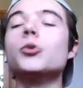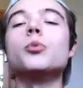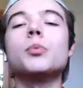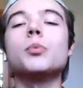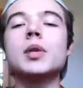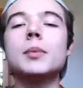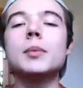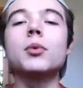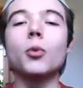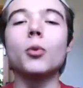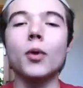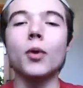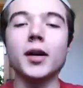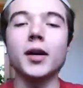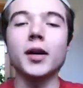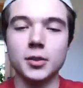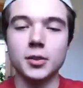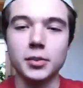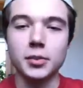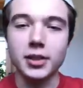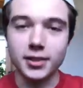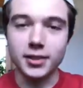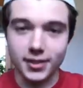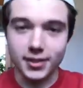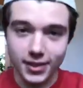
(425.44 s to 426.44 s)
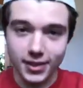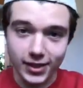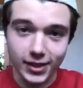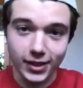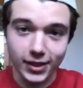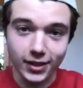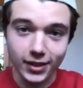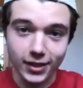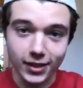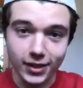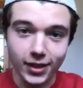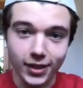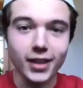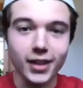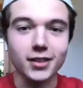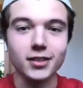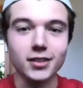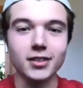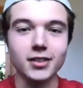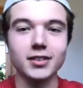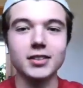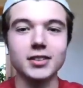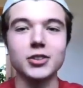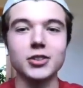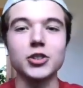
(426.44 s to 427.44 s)
people want to be seen. And
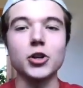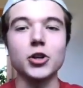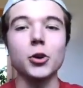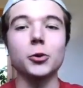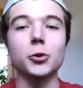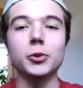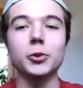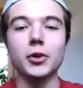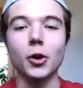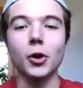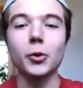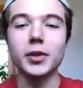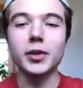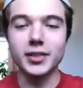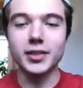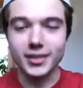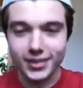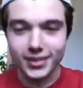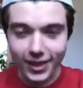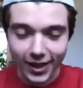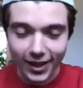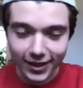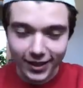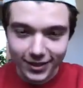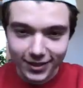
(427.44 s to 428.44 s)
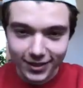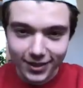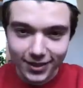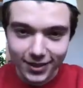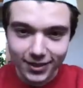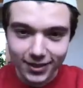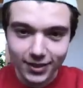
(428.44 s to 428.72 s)
Joe always says,